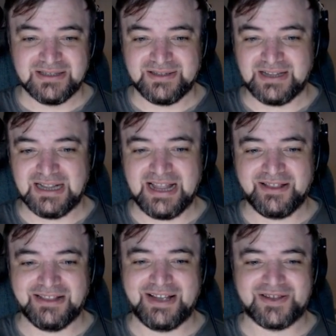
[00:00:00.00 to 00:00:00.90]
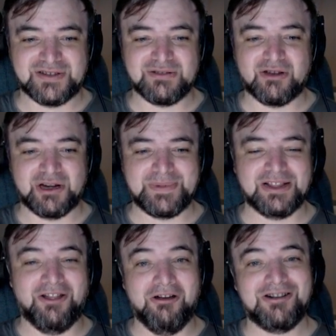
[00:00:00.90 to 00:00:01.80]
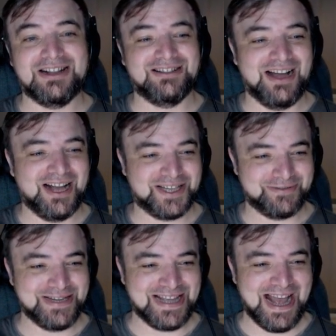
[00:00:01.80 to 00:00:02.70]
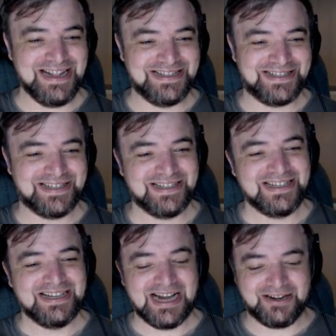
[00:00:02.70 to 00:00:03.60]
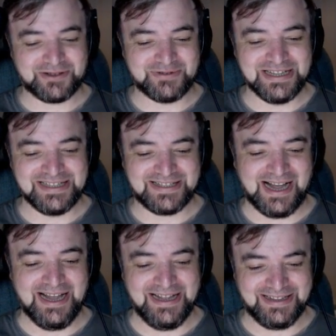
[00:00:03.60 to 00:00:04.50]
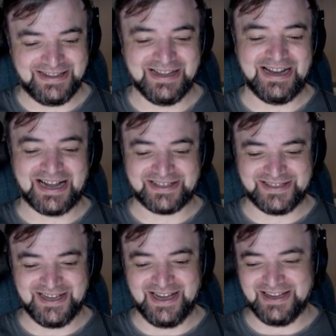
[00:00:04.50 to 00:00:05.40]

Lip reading: I let the live stream go on a bit longer last weekend, and I was really tired the next day.